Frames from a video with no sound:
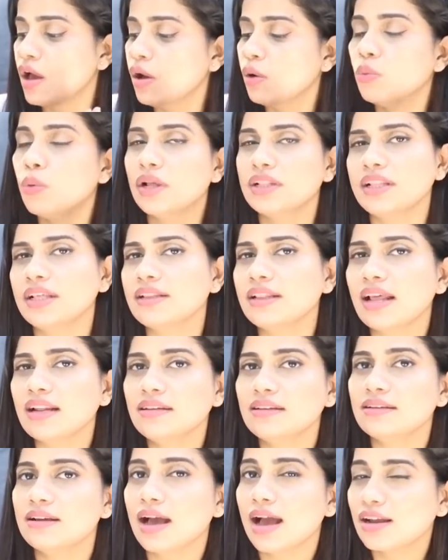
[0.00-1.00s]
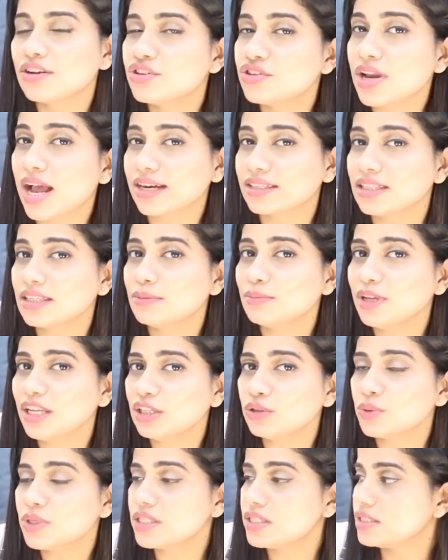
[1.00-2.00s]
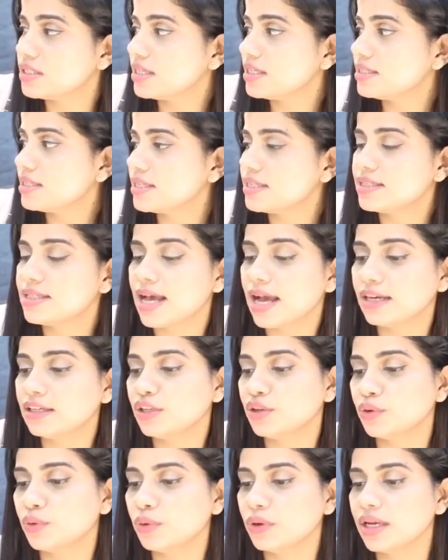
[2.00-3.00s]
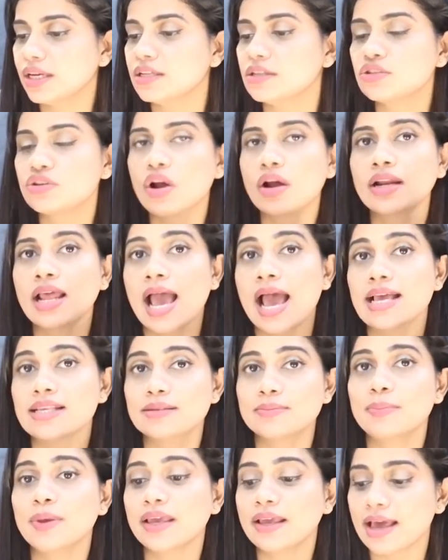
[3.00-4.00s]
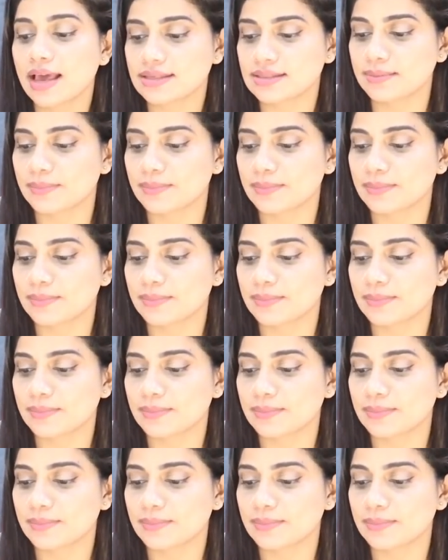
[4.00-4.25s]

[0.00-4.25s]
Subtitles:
One thing that attracted me towards this is that, you know, it is not as big as a